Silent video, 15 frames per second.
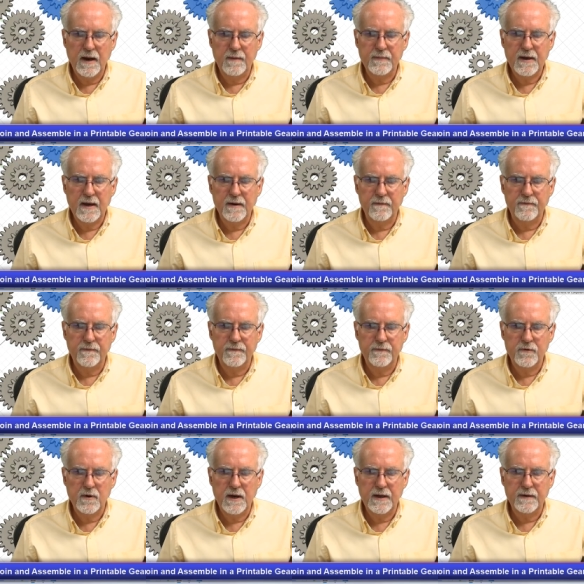I'm kind of
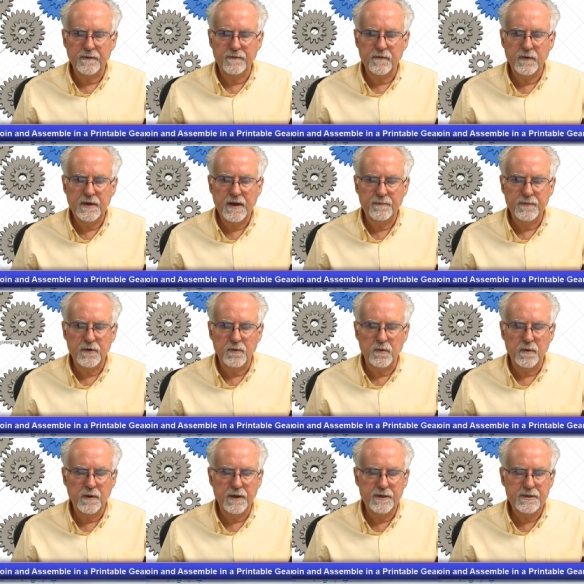trying to free up the
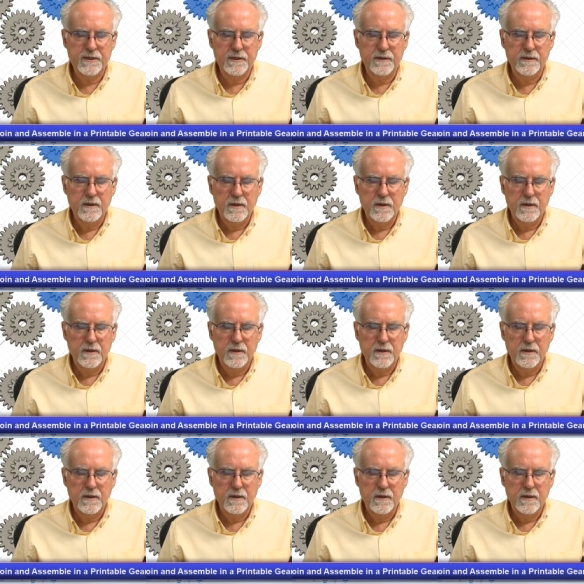origin.